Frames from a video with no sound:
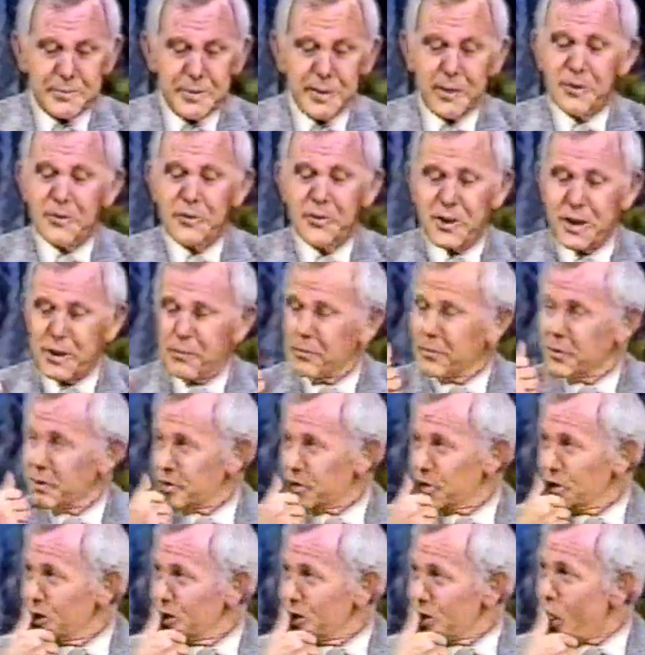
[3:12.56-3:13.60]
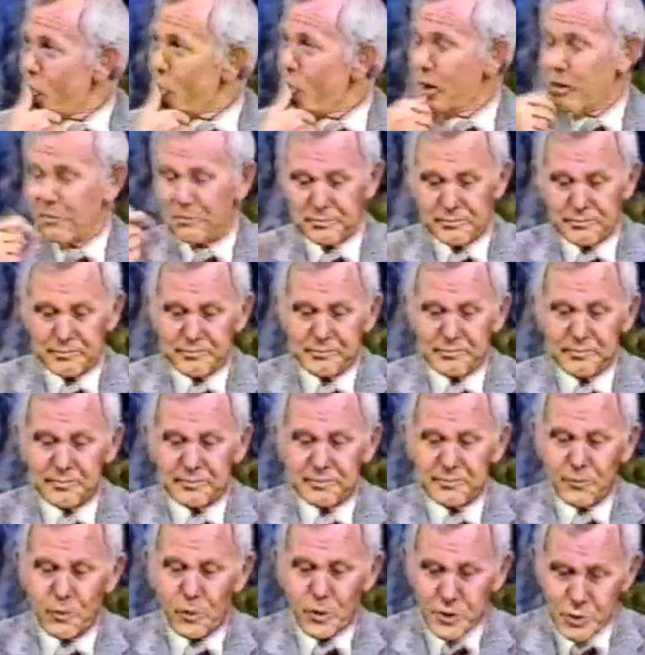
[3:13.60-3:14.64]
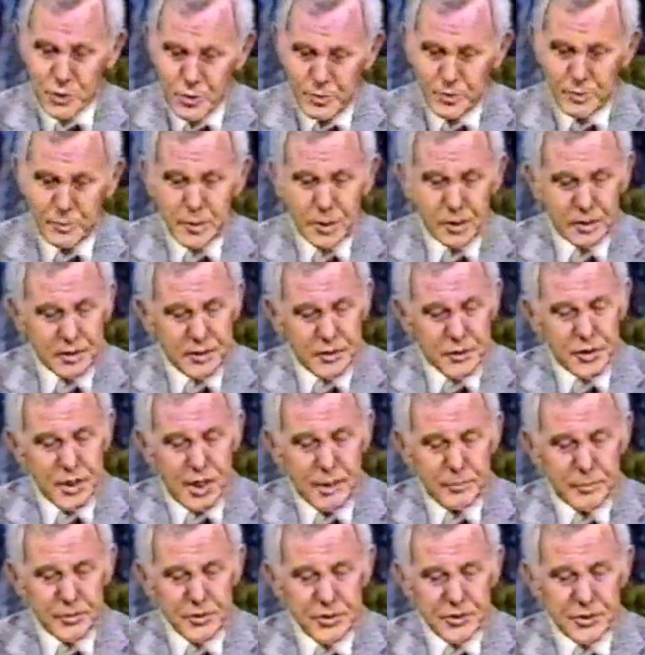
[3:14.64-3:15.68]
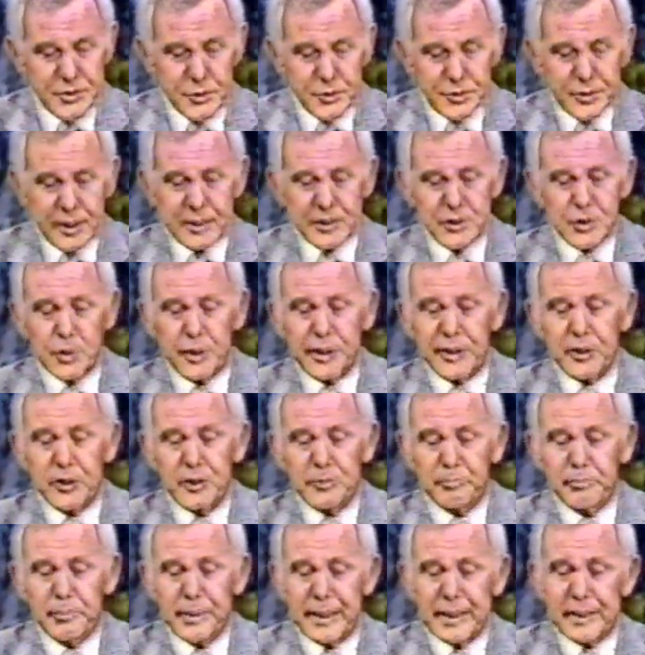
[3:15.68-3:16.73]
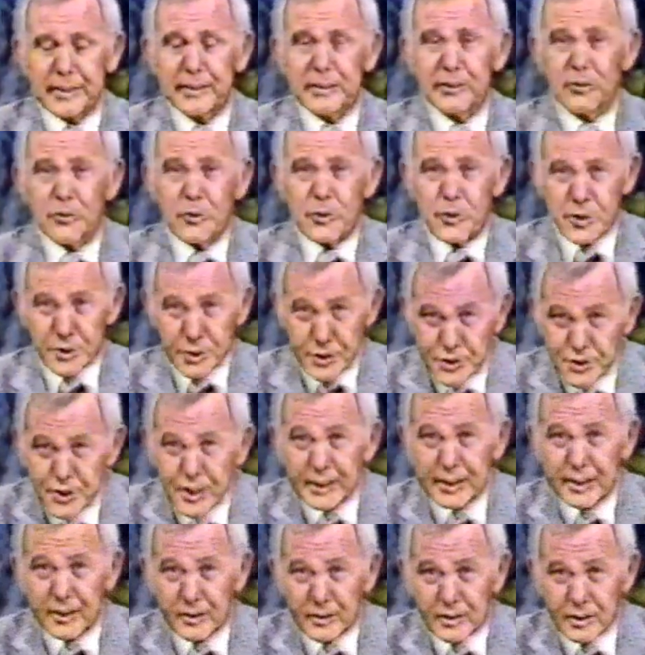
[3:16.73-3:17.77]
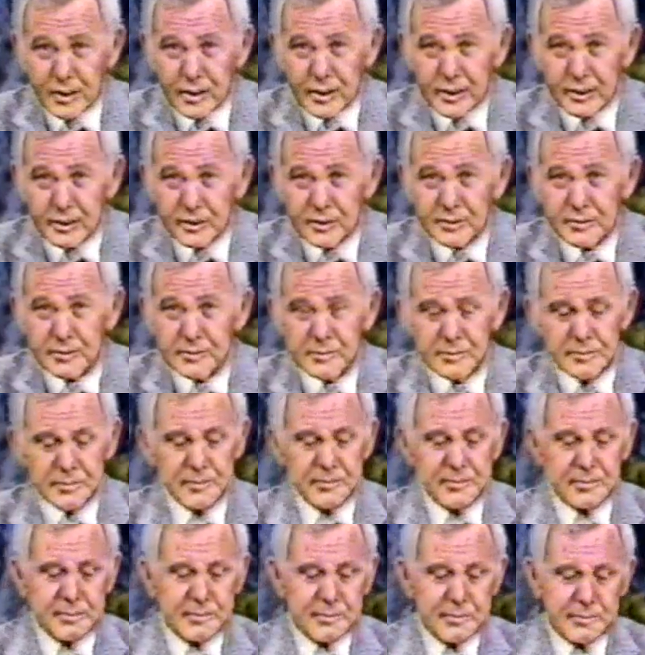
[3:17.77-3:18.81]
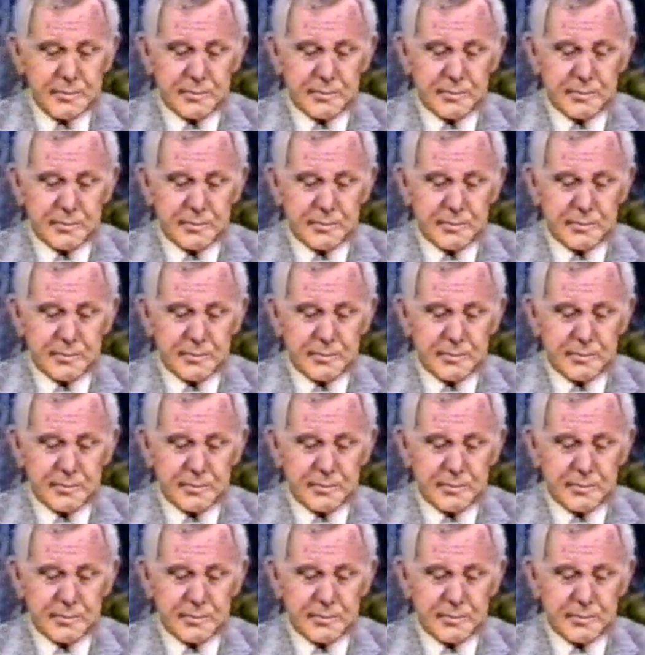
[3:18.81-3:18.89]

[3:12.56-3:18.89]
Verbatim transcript: Here's some that uh, she neglected for supermarket shoppers. Do not try on pantyhose in the checkout line.